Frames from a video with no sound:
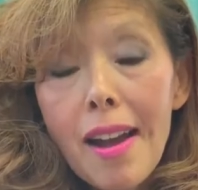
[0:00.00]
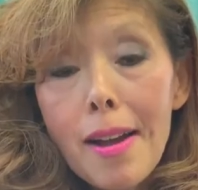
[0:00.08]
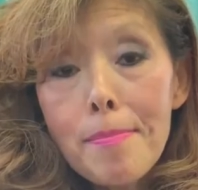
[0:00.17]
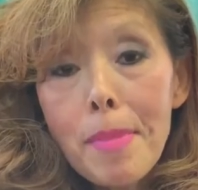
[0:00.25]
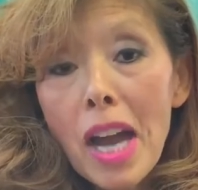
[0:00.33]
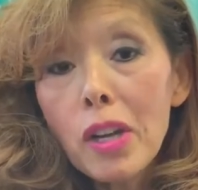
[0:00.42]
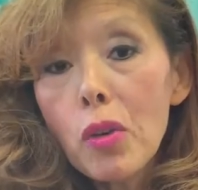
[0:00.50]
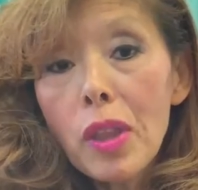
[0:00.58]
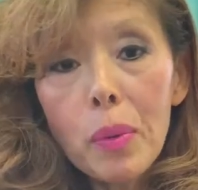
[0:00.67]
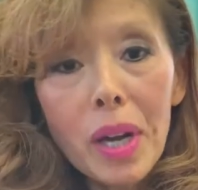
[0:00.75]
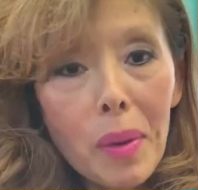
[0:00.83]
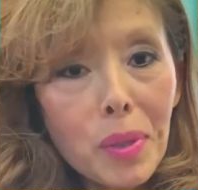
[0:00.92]
I know
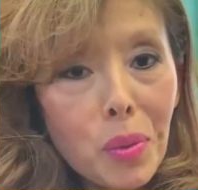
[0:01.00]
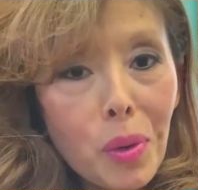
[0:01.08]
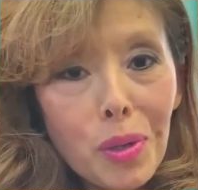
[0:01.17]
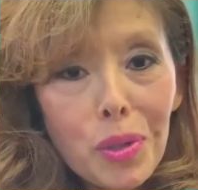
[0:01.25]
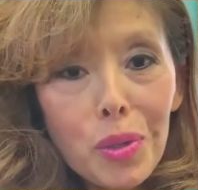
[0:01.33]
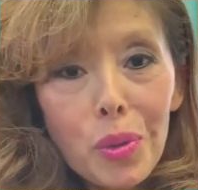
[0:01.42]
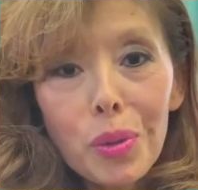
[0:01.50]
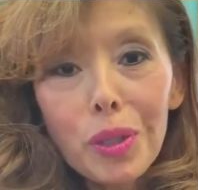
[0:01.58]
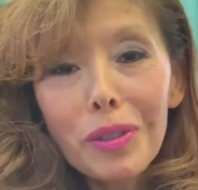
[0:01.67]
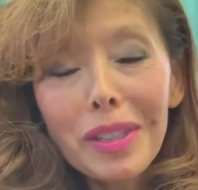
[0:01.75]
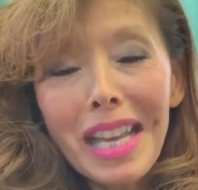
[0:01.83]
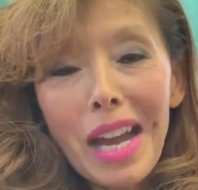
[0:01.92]
that when I was going to
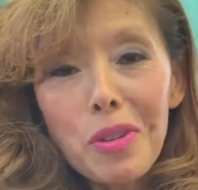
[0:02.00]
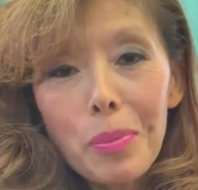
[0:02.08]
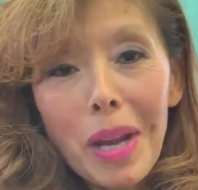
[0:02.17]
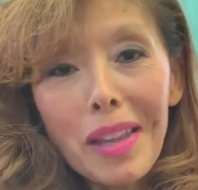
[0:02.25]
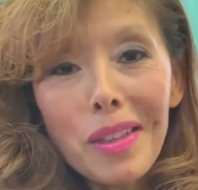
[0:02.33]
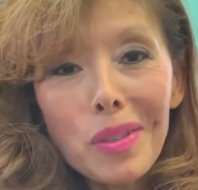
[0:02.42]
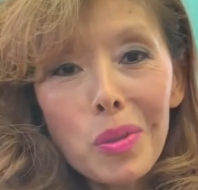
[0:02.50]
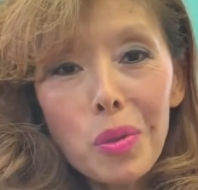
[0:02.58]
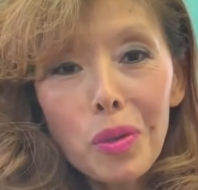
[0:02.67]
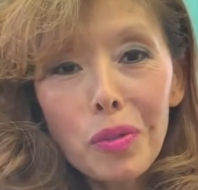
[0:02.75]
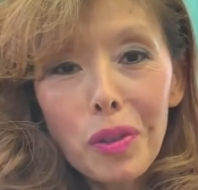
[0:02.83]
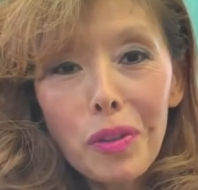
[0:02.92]
school, naturopathic
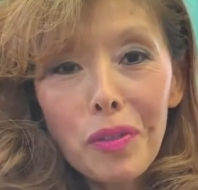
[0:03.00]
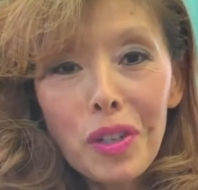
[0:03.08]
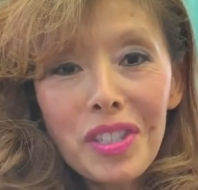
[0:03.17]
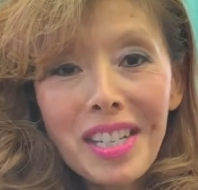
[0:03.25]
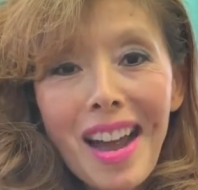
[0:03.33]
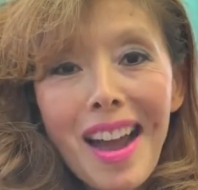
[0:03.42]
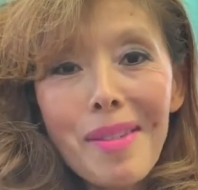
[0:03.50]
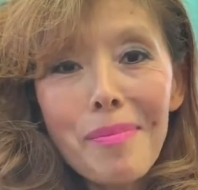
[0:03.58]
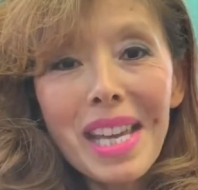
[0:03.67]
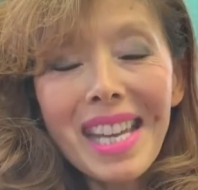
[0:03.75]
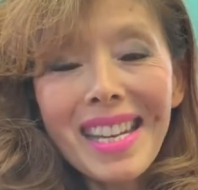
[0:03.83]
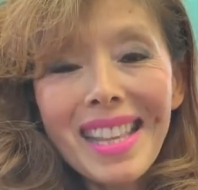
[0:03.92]
school for the first time
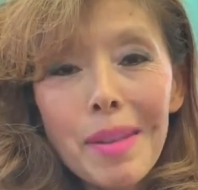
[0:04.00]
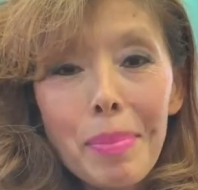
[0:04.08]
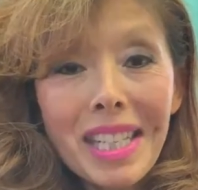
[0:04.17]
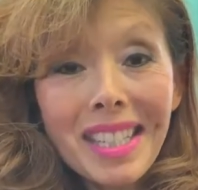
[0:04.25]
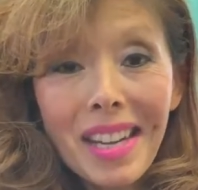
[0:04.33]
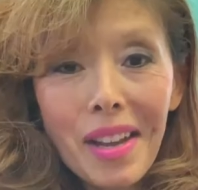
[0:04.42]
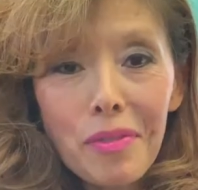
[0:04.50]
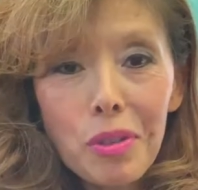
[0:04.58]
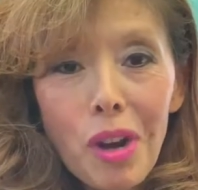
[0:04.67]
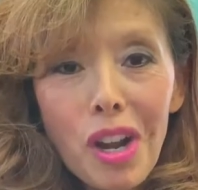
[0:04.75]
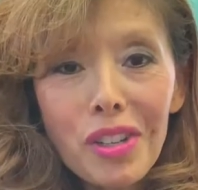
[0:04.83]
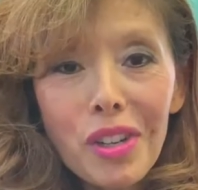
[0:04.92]
in the big city of
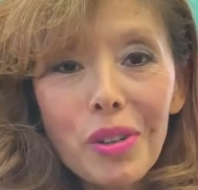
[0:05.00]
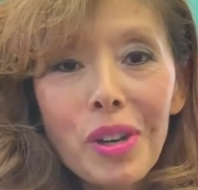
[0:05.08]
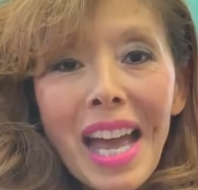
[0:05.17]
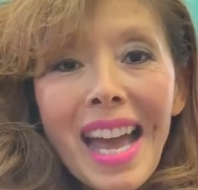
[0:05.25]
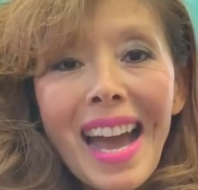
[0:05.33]
Toronto,